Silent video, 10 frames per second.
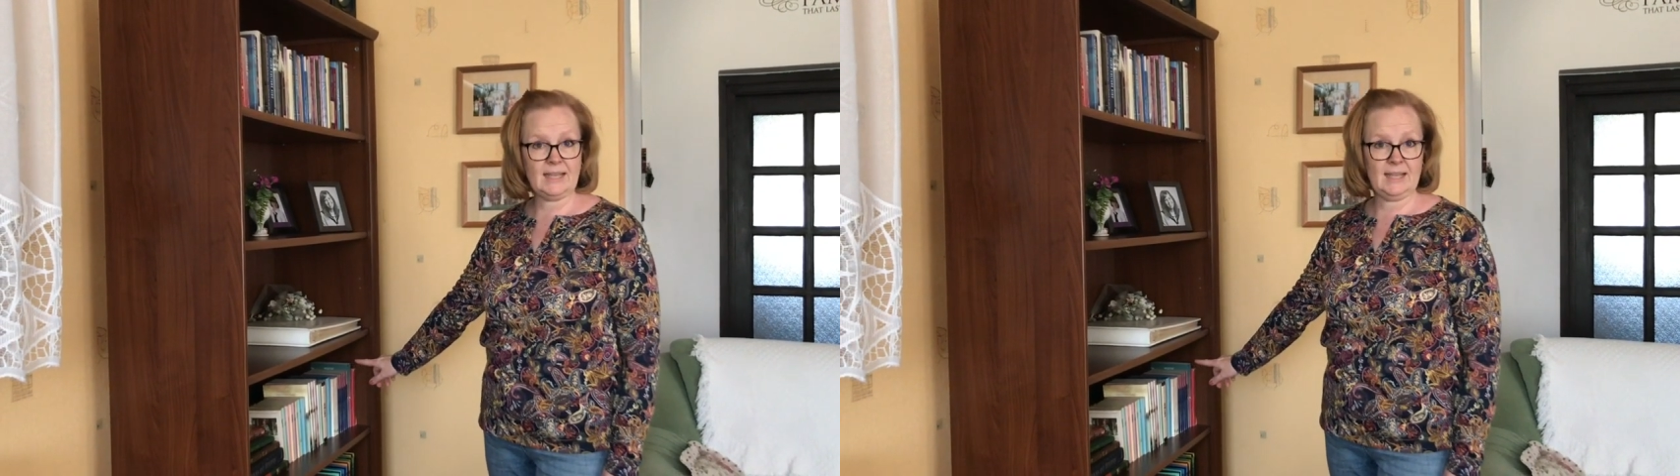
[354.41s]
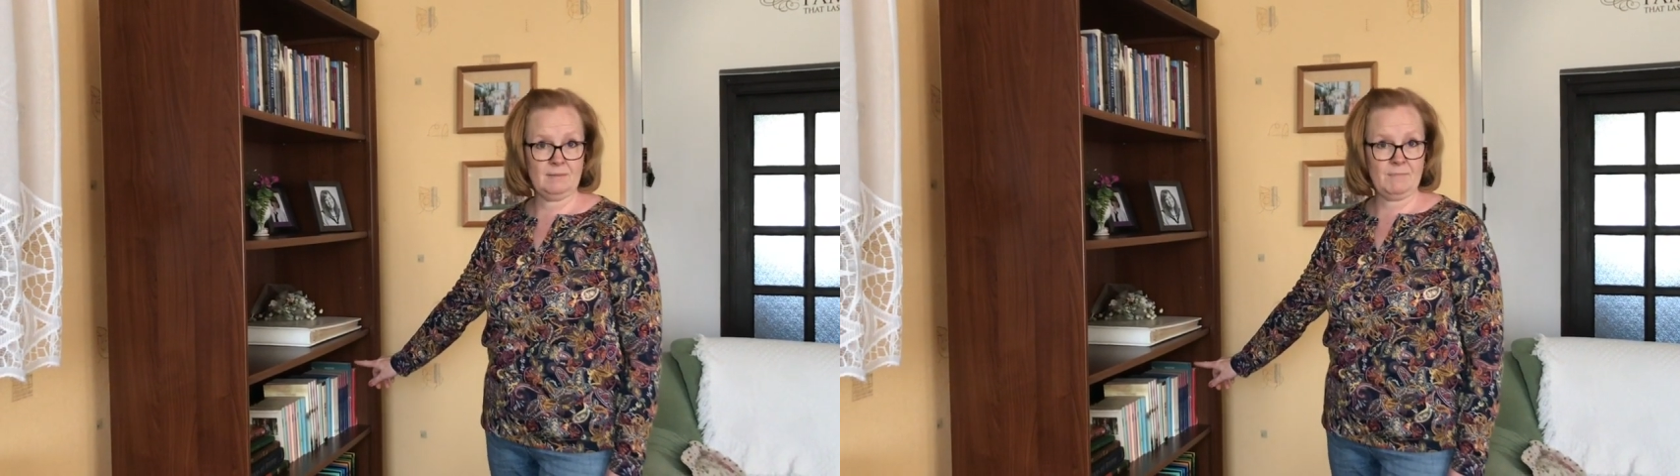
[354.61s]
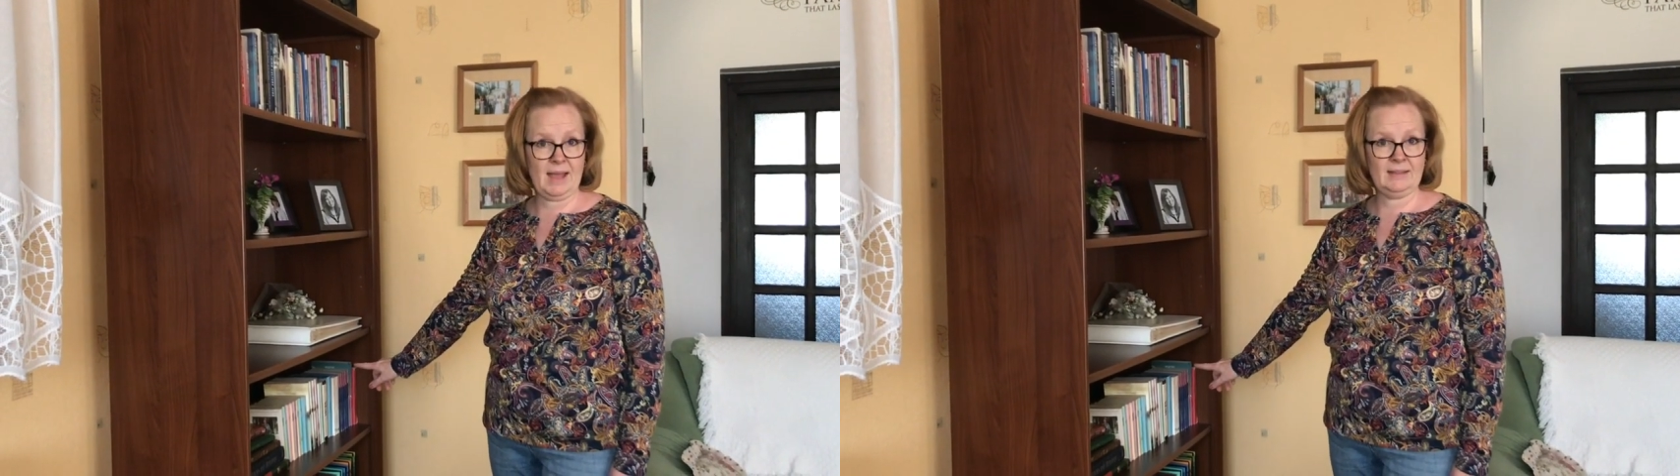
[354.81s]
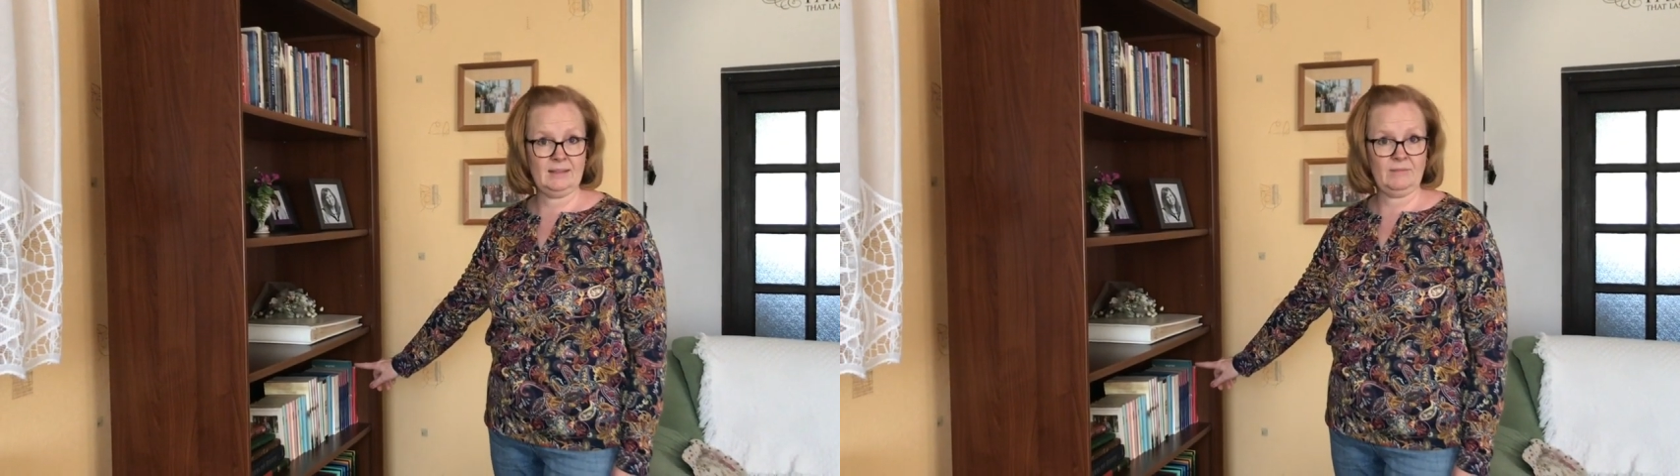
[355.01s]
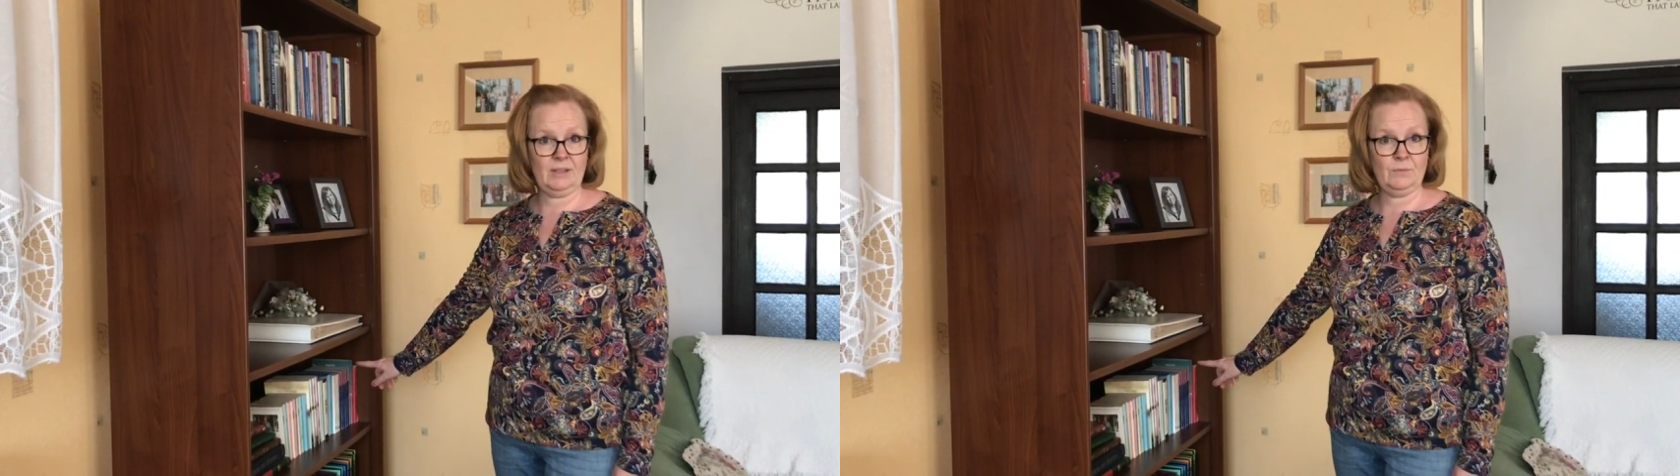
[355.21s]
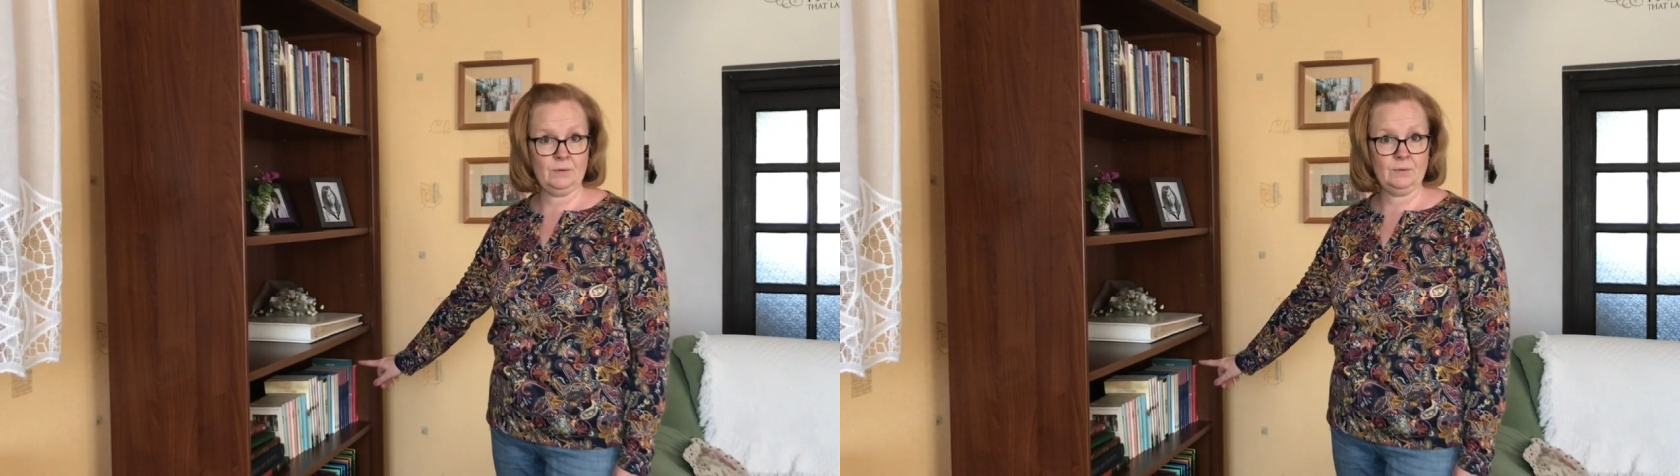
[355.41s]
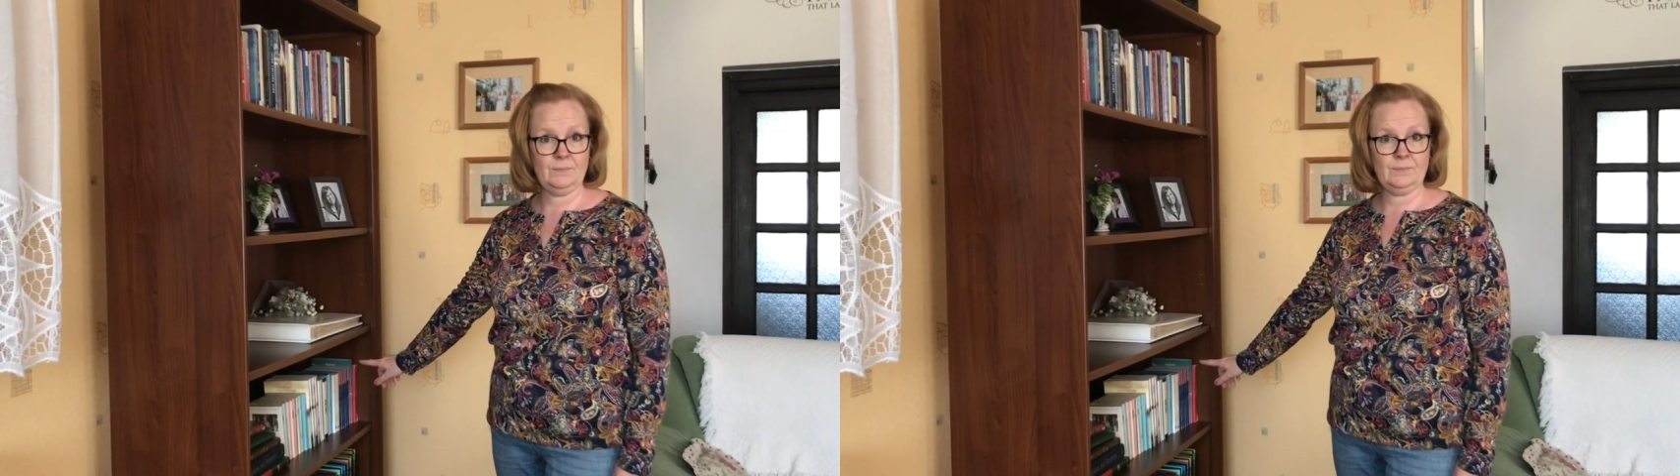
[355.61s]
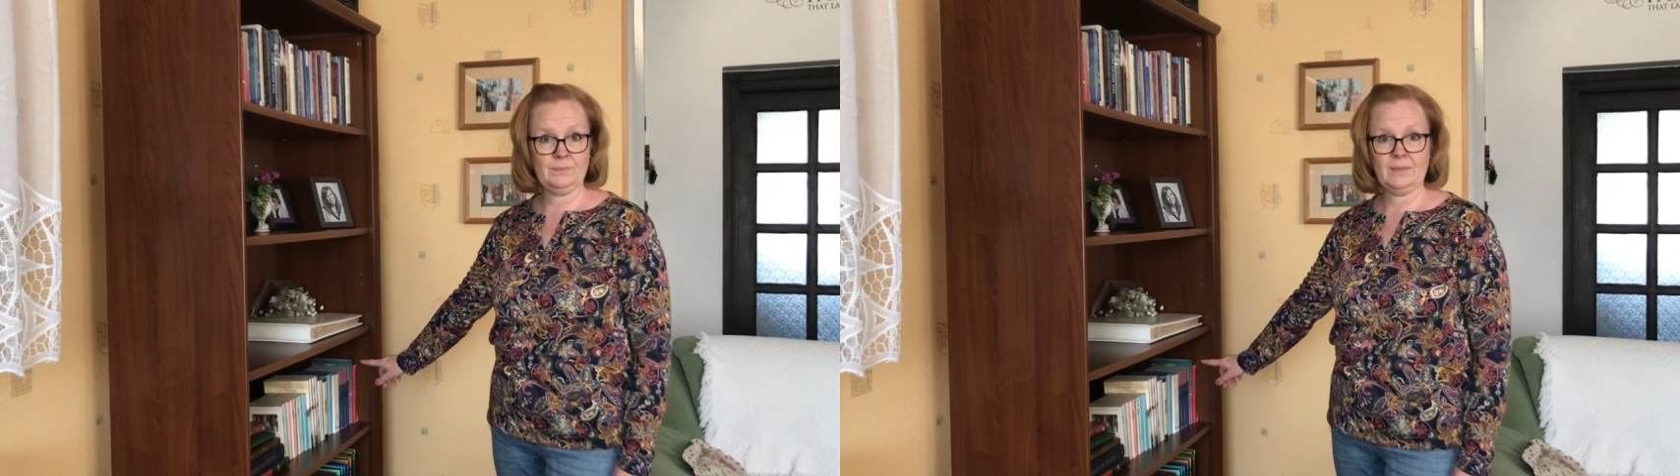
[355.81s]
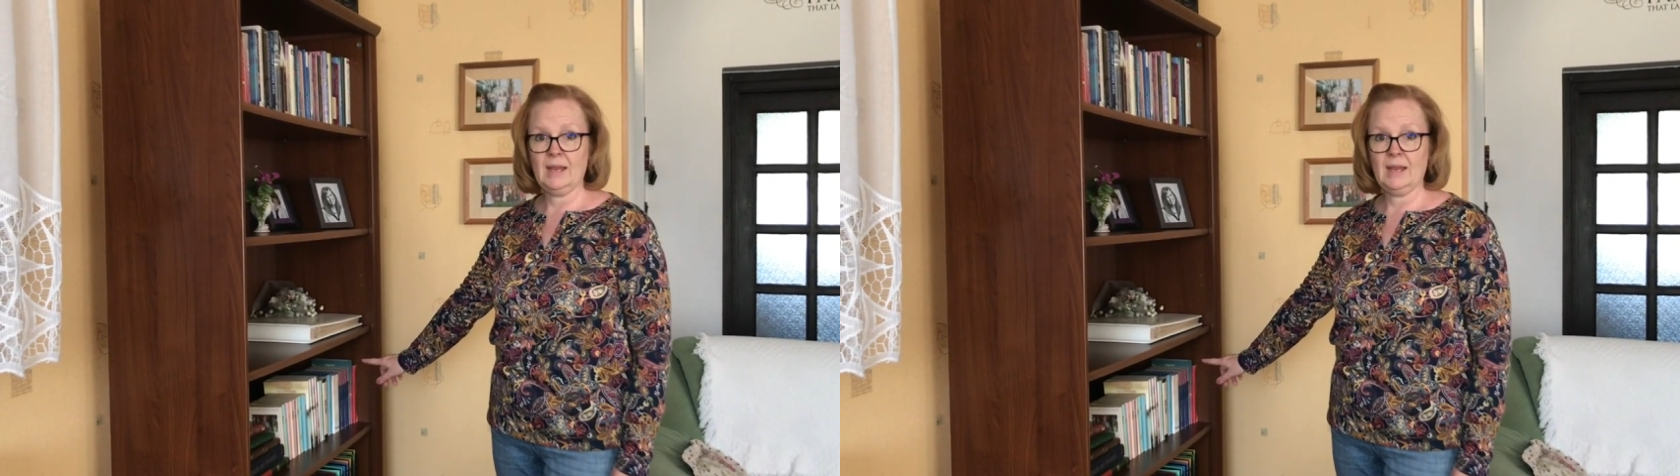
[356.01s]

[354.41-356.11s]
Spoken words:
in my living room